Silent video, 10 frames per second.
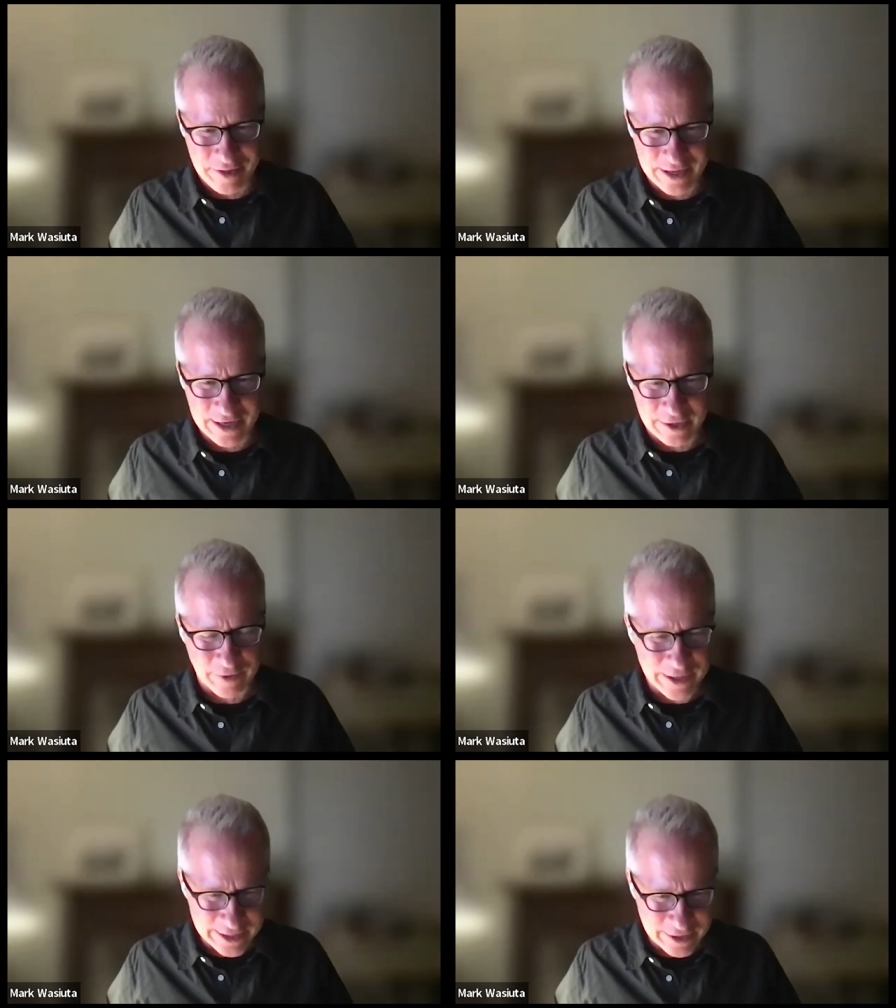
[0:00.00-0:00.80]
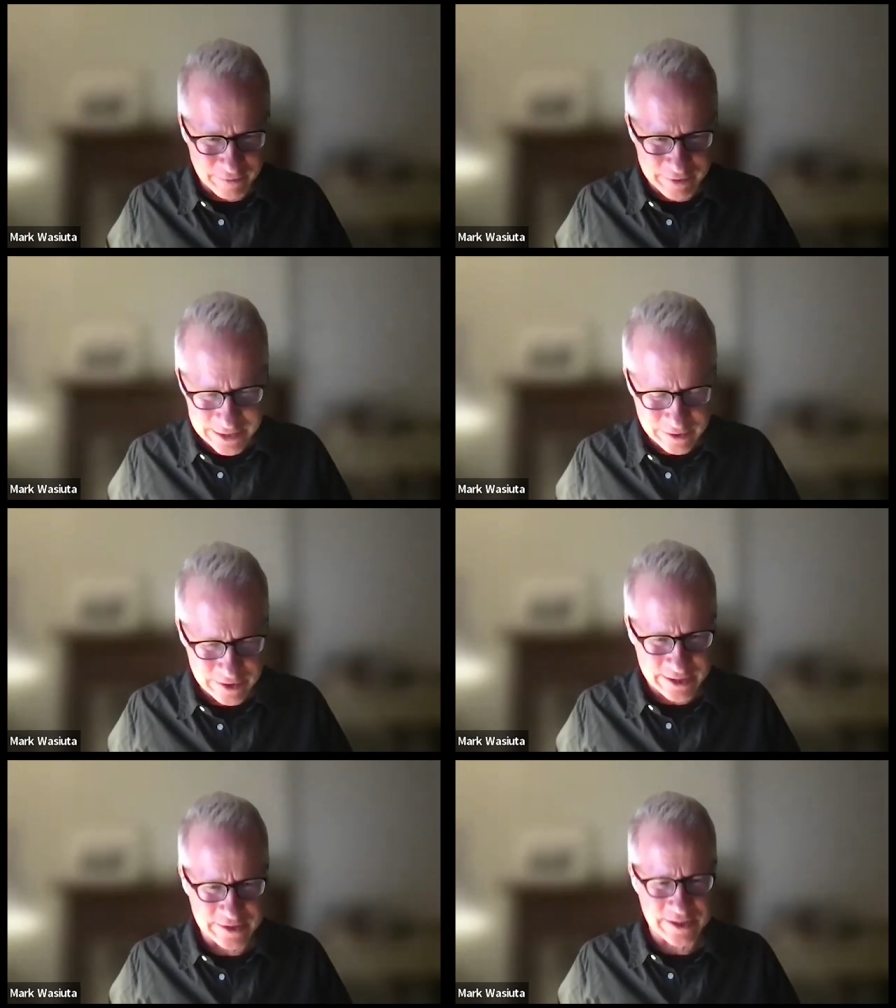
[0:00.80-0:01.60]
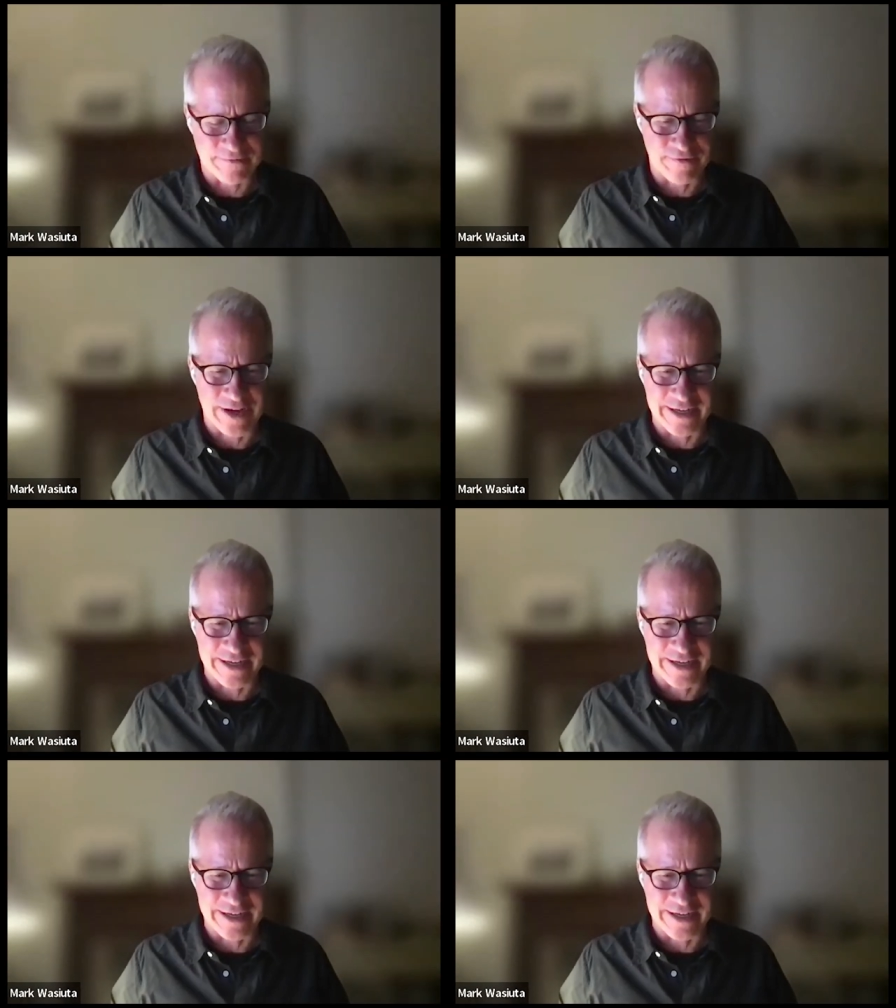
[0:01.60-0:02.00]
thinking and writing and research skills and